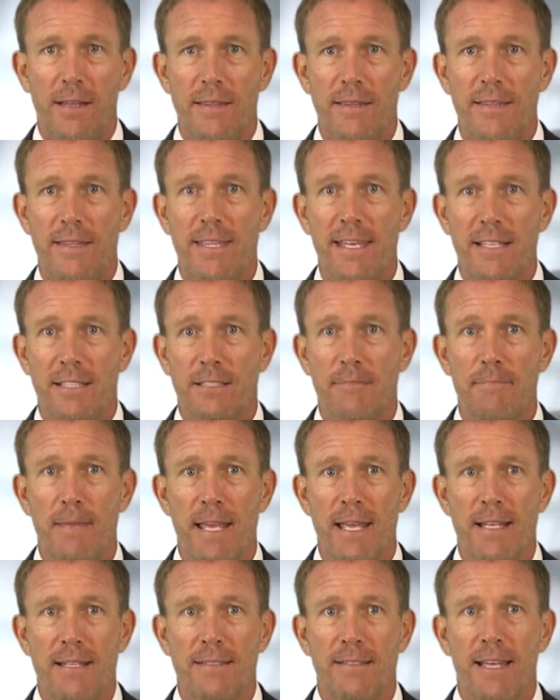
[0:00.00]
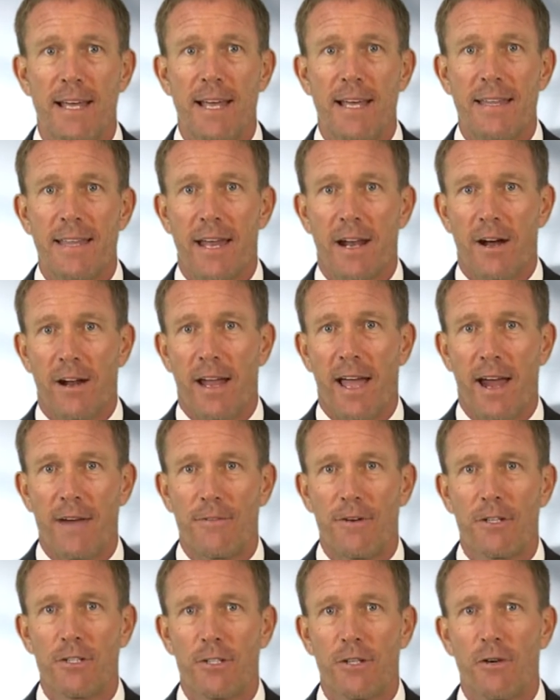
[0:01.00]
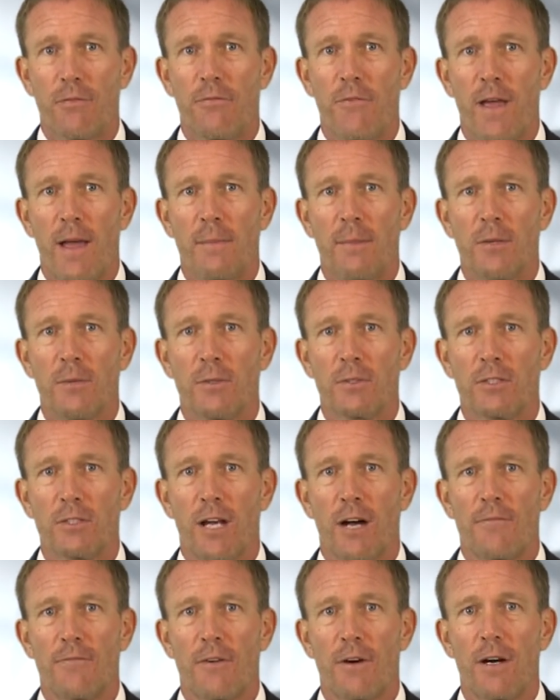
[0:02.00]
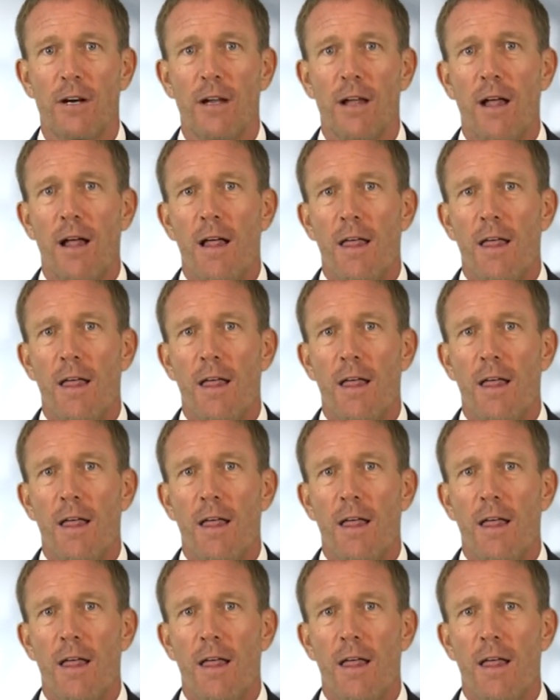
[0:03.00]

This means that on average, your family will suffer